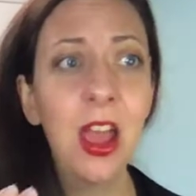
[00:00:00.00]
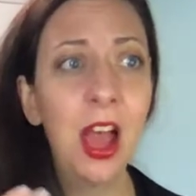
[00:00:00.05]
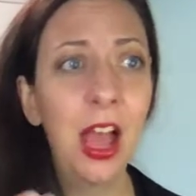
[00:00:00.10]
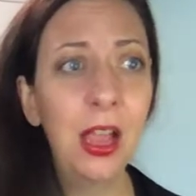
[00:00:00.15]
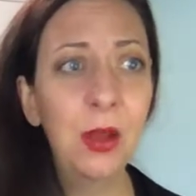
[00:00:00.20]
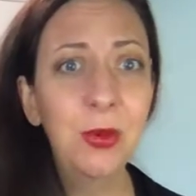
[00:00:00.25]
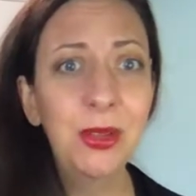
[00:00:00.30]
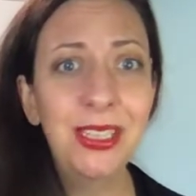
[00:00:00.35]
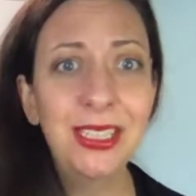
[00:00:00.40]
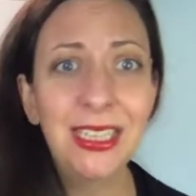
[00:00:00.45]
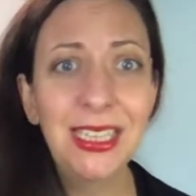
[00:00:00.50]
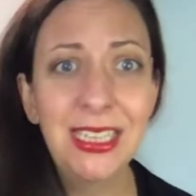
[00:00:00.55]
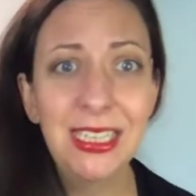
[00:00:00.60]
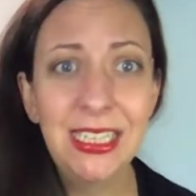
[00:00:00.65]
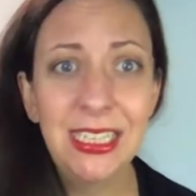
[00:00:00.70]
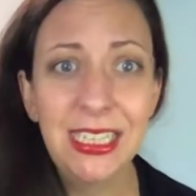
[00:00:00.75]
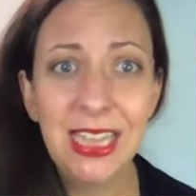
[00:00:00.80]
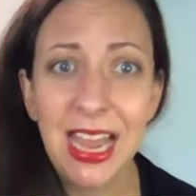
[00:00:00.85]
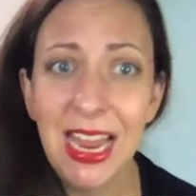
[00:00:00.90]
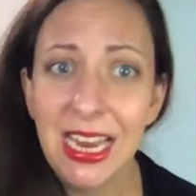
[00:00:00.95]
I was
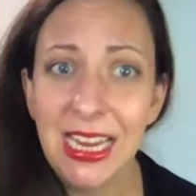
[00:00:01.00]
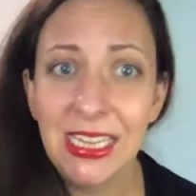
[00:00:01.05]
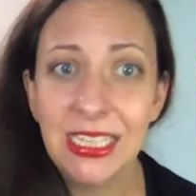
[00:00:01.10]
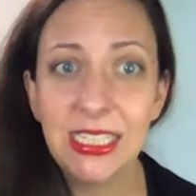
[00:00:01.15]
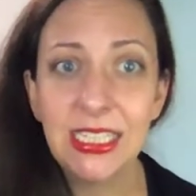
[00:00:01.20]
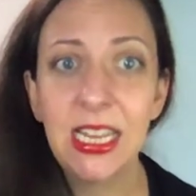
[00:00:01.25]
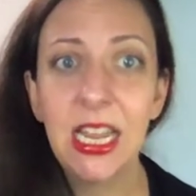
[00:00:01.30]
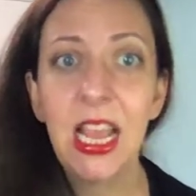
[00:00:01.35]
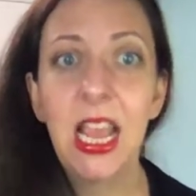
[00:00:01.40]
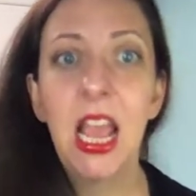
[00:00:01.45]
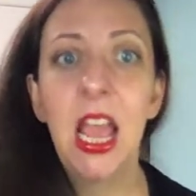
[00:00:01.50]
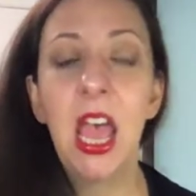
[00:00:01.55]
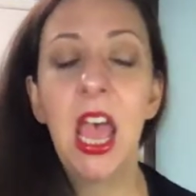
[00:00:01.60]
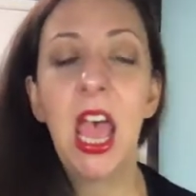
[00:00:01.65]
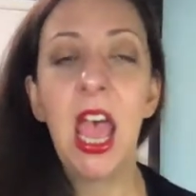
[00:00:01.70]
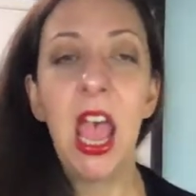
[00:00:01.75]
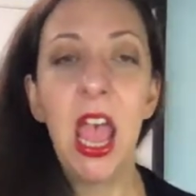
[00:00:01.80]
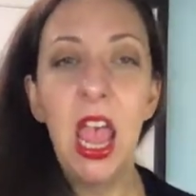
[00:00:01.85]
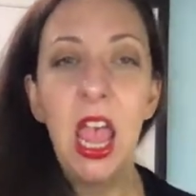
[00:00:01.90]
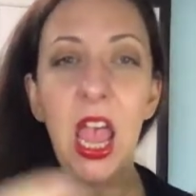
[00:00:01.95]
concise.
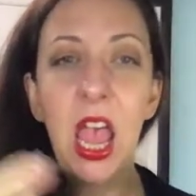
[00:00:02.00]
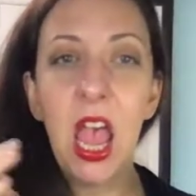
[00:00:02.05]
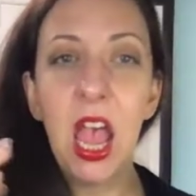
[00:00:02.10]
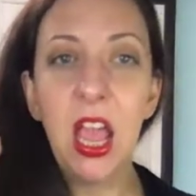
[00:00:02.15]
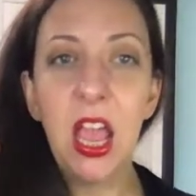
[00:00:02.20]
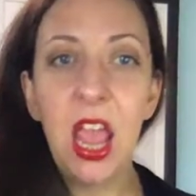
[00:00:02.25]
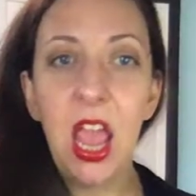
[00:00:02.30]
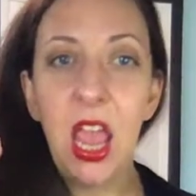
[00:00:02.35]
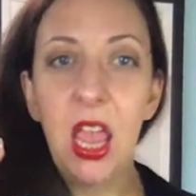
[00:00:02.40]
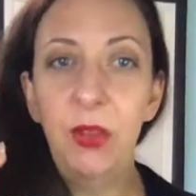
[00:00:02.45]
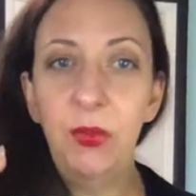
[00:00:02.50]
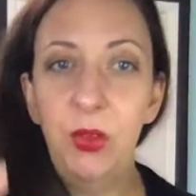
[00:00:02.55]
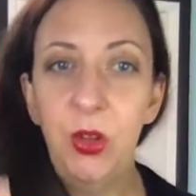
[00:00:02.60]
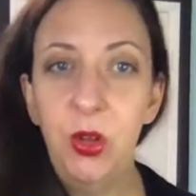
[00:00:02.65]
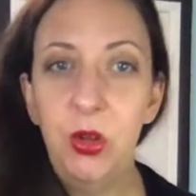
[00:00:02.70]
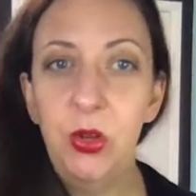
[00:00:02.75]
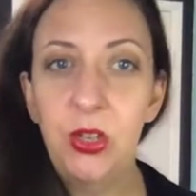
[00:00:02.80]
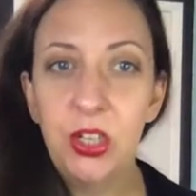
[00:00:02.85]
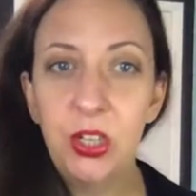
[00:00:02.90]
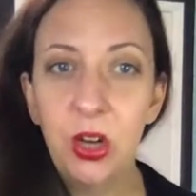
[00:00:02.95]
If
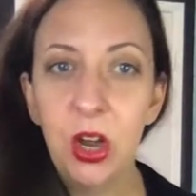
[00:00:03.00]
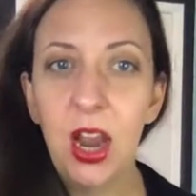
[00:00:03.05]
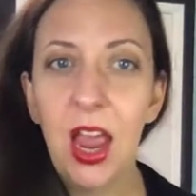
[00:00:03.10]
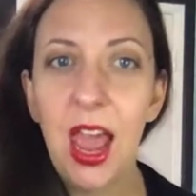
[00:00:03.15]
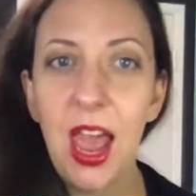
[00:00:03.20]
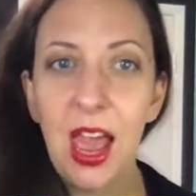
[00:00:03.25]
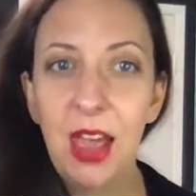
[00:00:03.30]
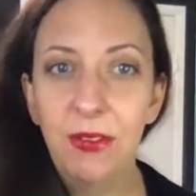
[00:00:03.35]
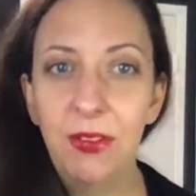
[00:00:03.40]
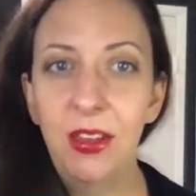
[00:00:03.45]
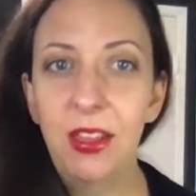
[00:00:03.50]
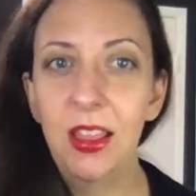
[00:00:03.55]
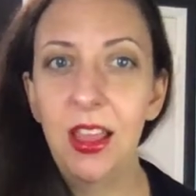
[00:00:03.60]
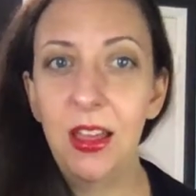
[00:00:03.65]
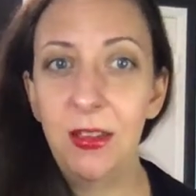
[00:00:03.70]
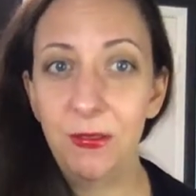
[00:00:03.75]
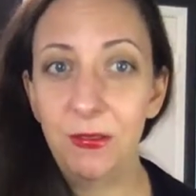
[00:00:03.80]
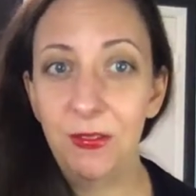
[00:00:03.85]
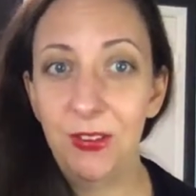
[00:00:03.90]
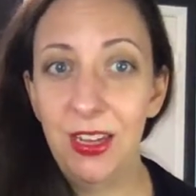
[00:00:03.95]
you start having
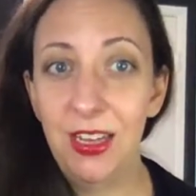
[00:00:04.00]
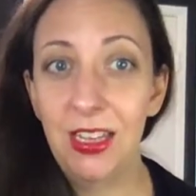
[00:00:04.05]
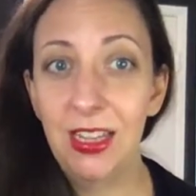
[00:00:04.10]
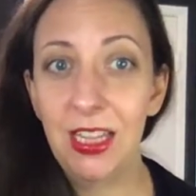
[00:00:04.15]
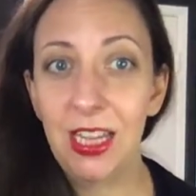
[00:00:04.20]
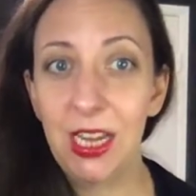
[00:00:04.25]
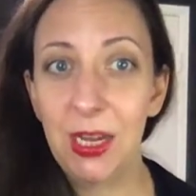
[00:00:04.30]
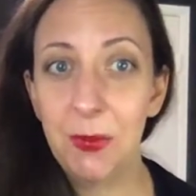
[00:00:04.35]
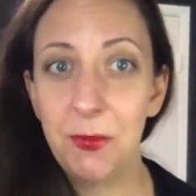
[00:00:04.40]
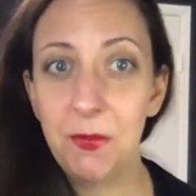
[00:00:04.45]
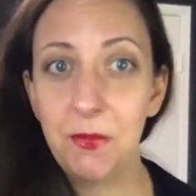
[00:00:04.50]
that feeling,